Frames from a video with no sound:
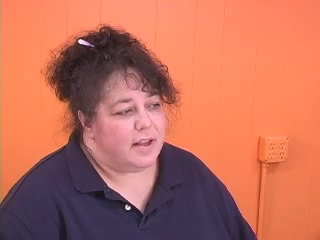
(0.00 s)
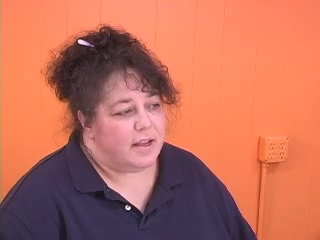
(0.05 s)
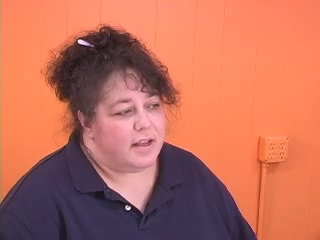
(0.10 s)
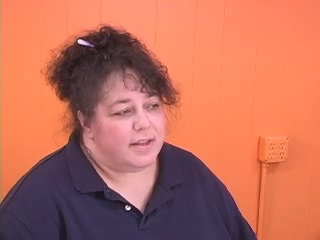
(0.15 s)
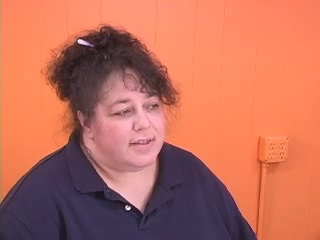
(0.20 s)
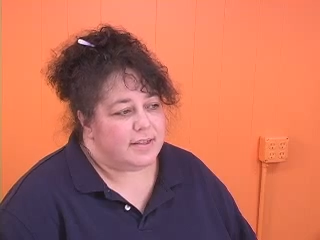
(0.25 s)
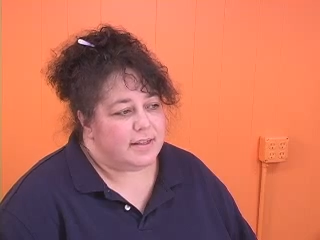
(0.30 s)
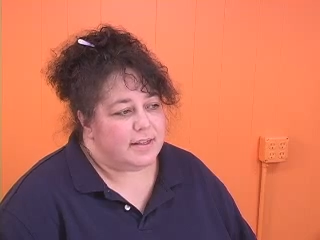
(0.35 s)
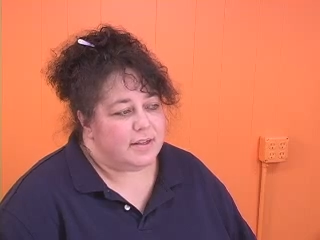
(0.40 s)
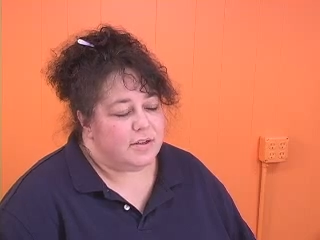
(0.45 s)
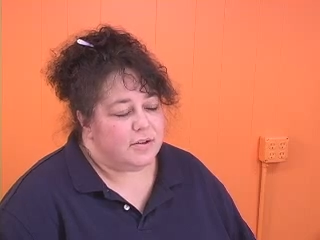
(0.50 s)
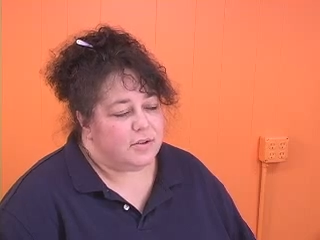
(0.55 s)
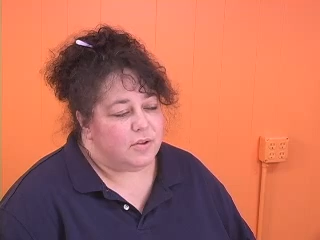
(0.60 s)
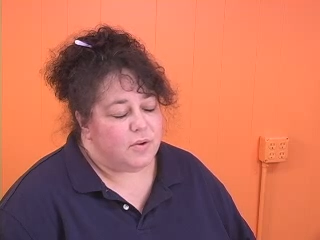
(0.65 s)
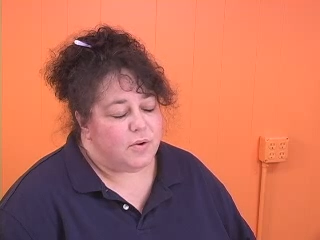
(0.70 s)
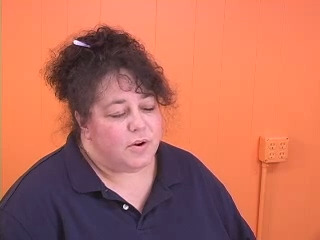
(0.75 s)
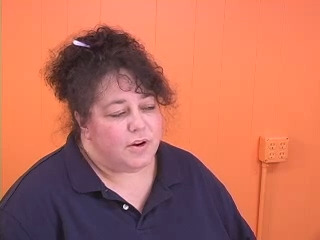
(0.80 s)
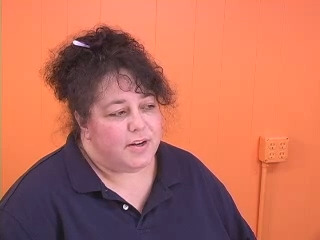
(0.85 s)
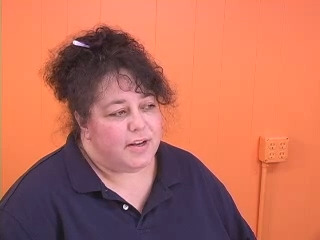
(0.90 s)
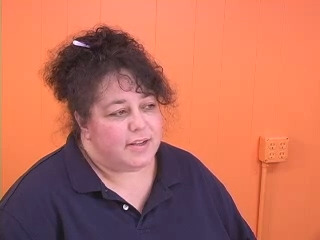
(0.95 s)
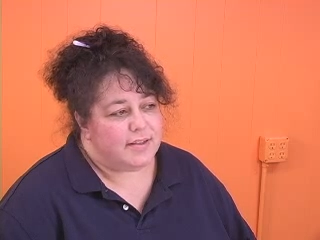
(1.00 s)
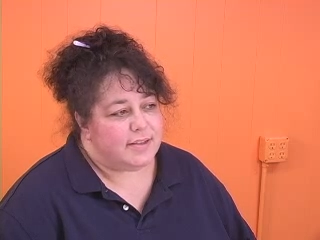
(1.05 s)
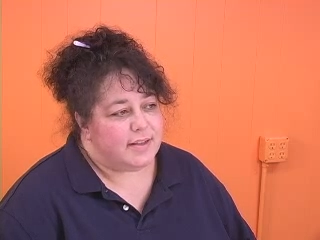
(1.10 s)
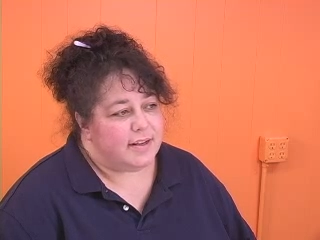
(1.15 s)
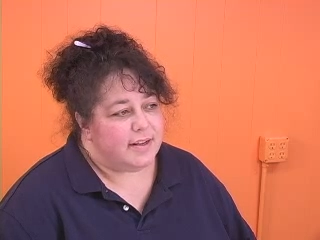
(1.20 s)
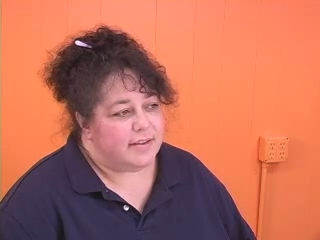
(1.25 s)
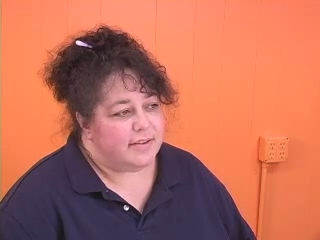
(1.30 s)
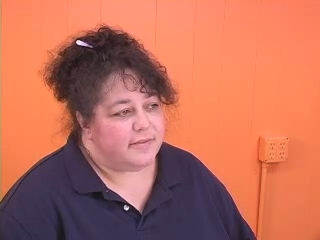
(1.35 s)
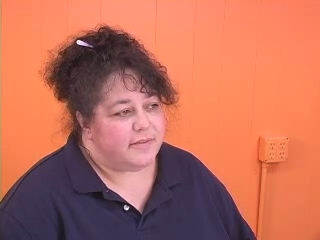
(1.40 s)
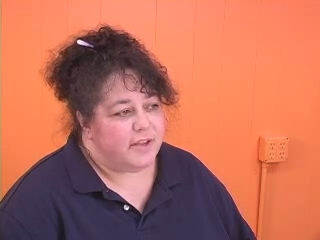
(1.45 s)
I said, dear Lord, I said,
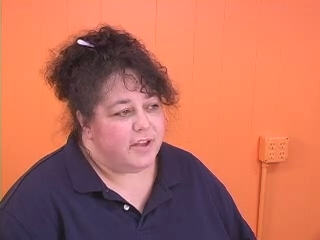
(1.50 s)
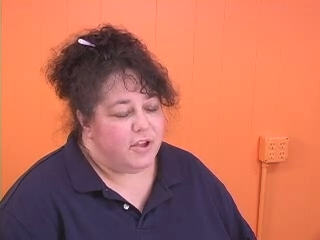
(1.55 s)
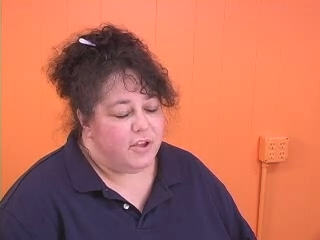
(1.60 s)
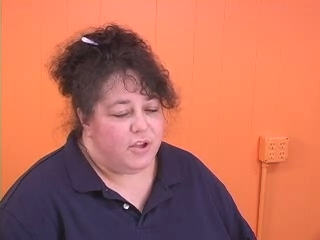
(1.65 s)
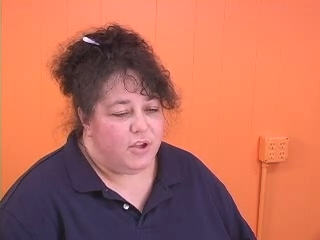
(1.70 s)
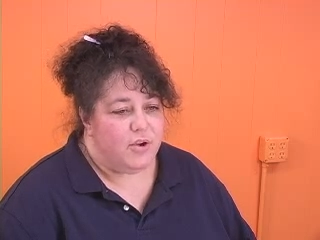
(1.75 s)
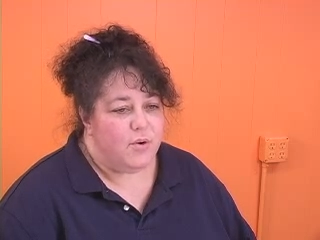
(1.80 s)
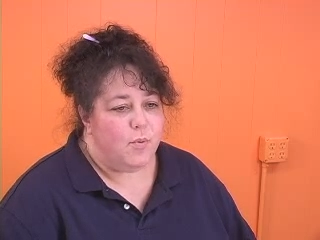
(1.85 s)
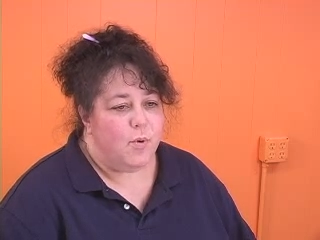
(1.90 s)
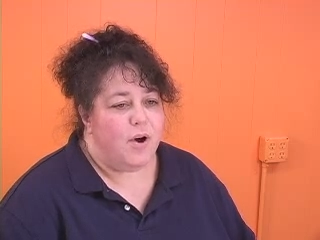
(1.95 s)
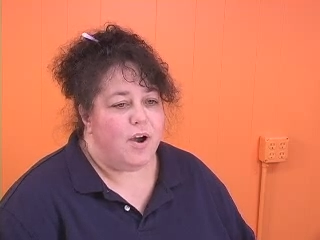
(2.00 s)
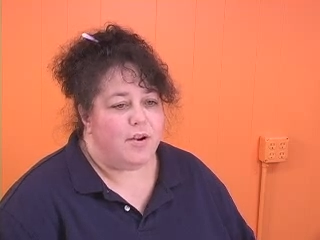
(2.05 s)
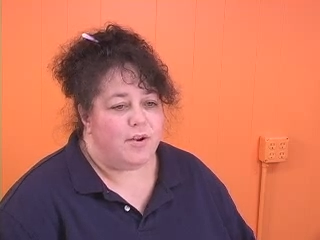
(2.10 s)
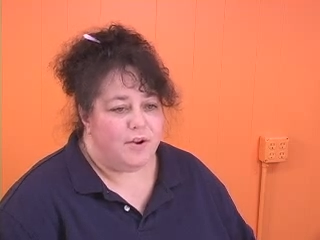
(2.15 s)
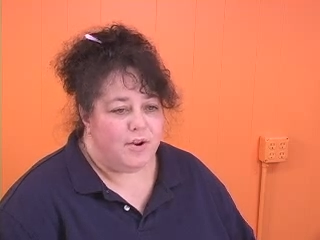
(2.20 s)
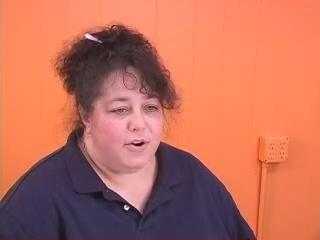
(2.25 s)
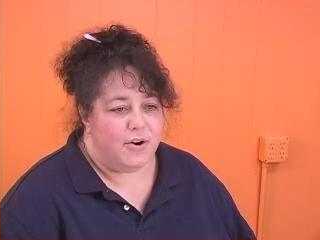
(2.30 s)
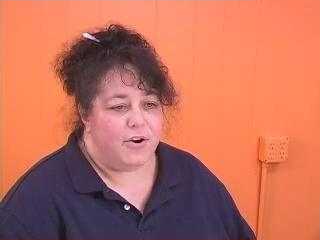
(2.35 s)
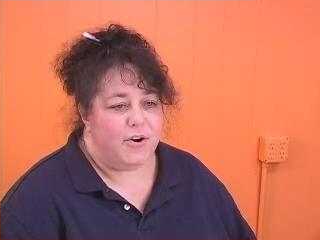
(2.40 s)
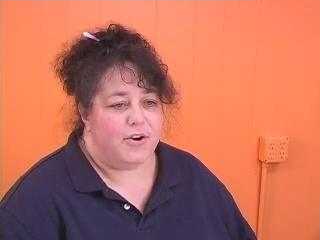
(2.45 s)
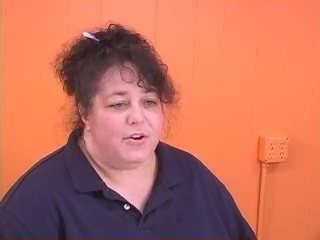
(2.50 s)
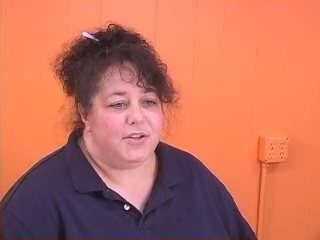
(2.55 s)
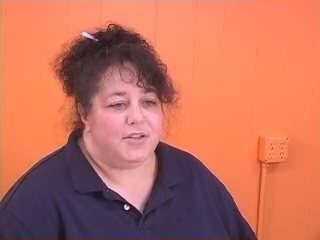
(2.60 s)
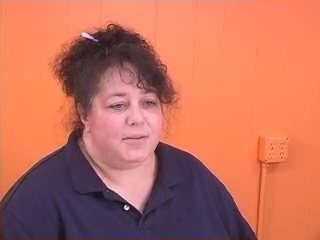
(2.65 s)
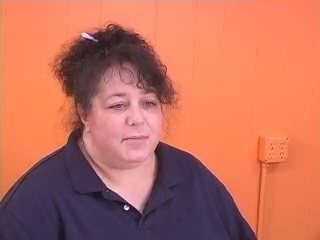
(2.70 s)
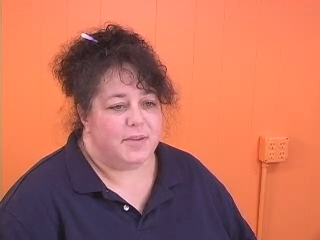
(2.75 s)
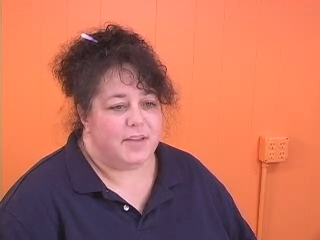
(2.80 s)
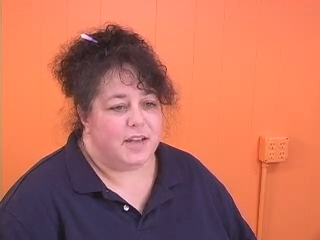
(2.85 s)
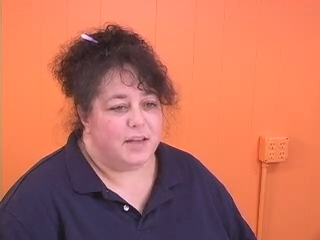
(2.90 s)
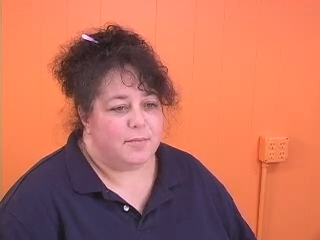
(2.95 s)
if you want her to
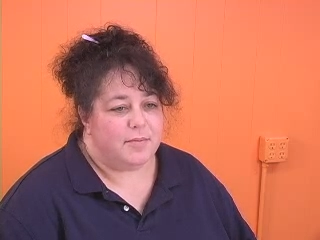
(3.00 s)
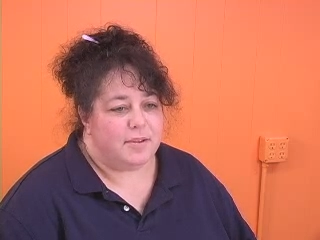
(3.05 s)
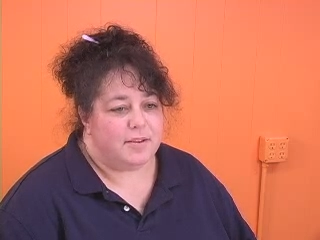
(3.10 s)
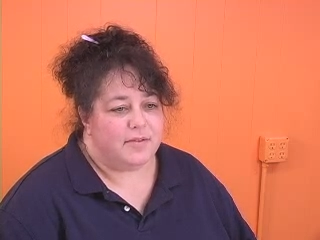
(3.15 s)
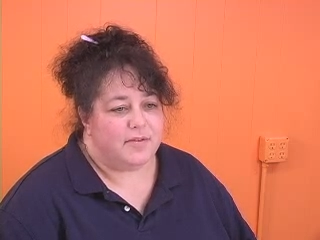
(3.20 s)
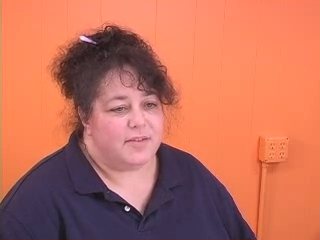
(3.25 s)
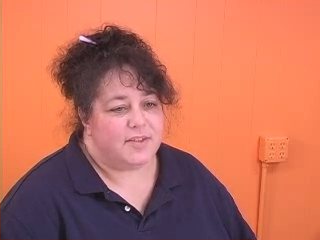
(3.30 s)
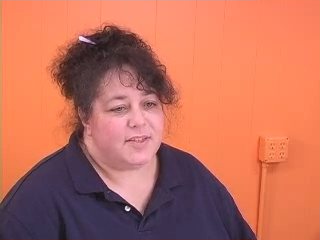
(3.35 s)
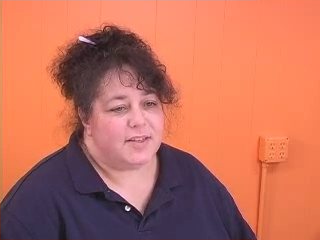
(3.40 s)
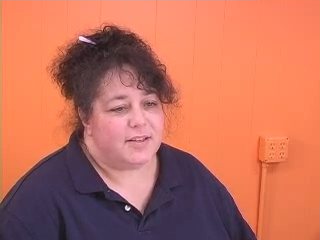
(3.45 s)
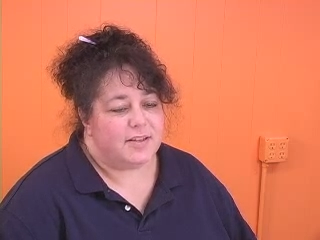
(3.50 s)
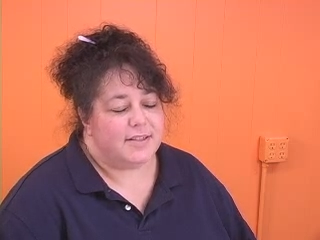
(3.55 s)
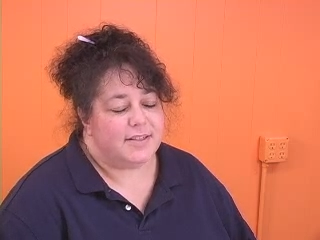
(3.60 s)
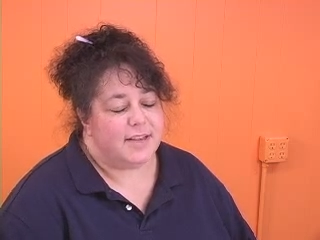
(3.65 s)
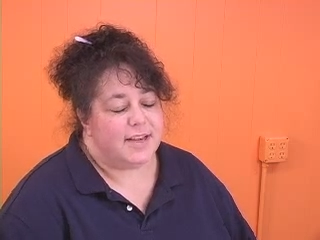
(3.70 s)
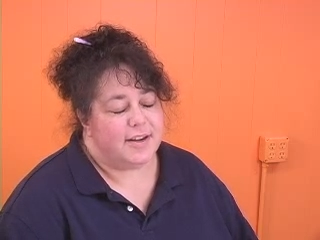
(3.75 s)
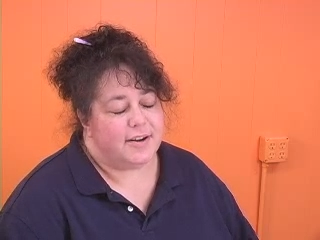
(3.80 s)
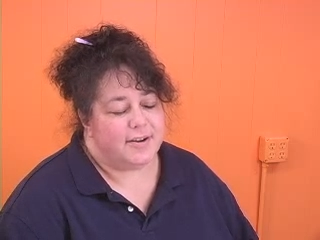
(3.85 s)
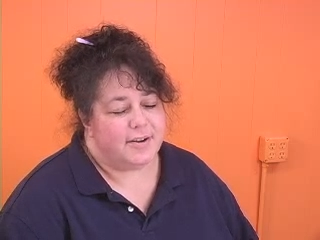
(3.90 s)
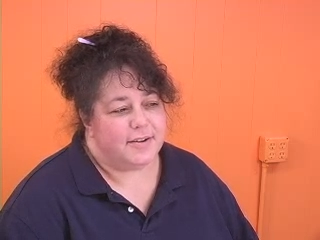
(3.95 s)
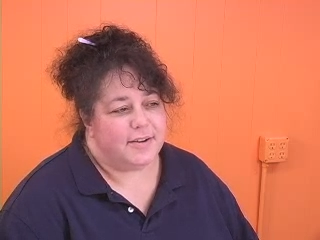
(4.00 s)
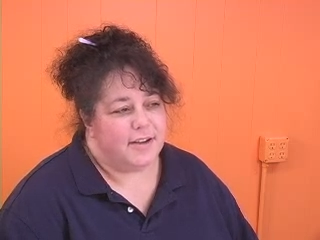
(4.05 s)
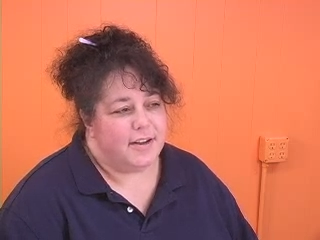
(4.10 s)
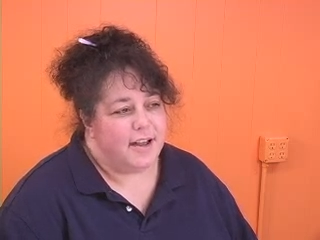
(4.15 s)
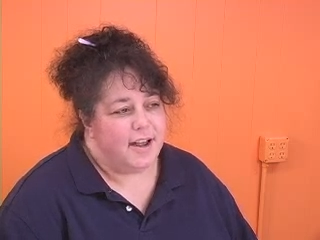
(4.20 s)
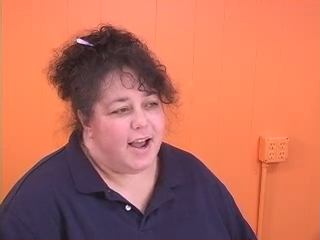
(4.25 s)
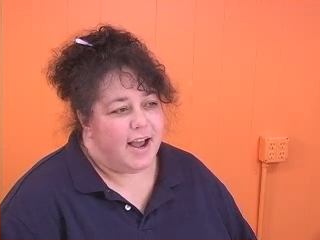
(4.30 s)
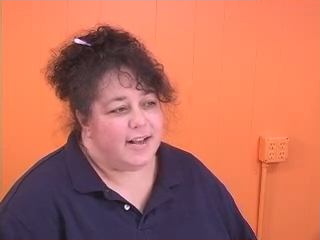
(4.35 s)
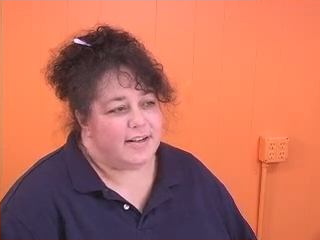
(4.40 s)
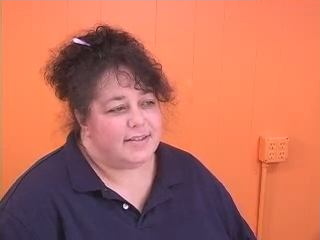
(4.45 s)
become a facilitator,
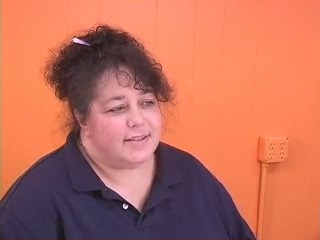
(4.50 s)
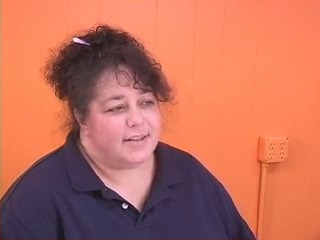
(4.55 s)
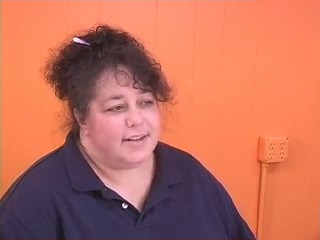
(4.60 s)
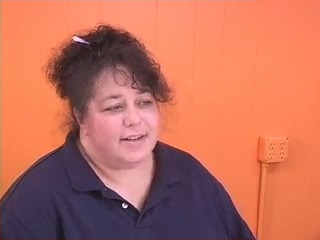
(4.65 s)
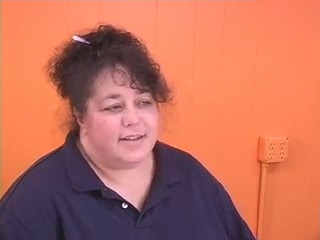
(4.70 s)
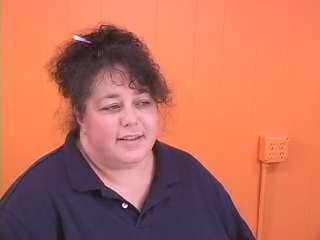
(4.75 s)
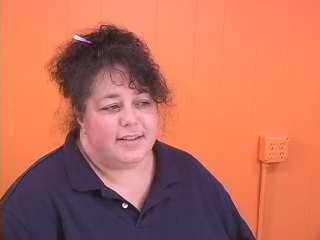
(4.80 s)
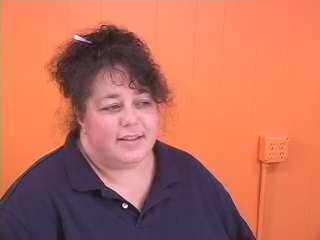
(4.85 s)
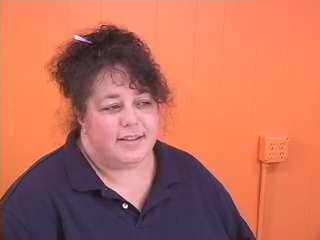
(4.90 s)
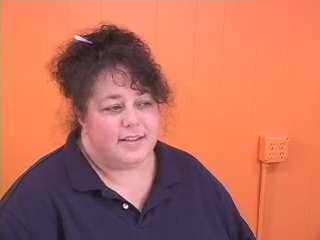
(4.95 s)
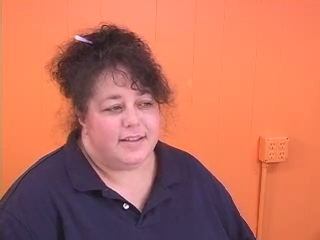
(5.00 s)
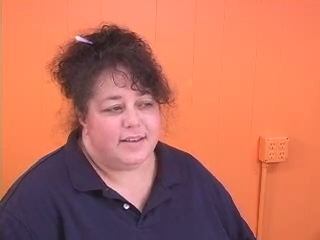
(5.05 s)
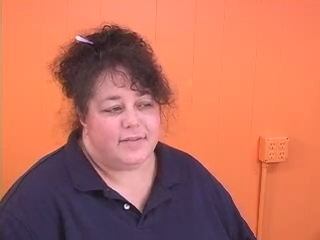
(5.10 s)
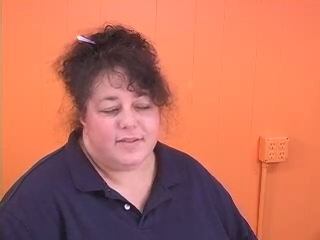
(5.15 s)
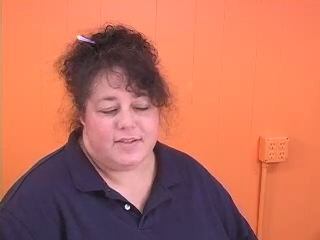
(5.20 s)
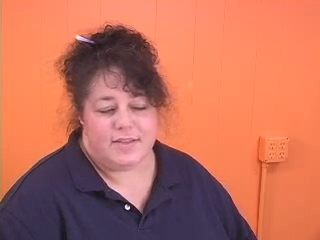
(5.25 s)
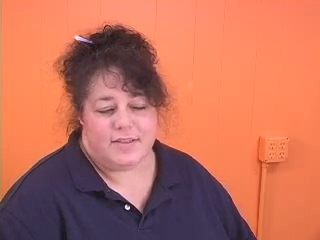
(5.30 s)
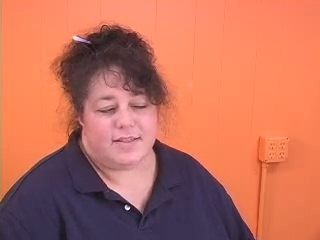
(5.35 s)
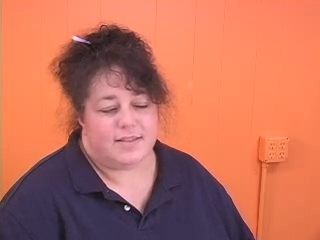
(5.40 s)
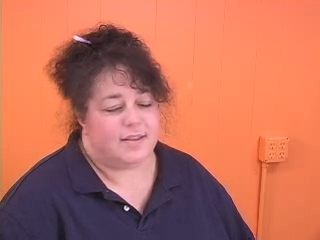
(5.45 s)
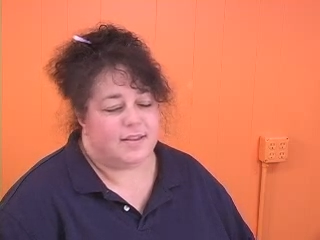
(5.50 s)
I said, give us a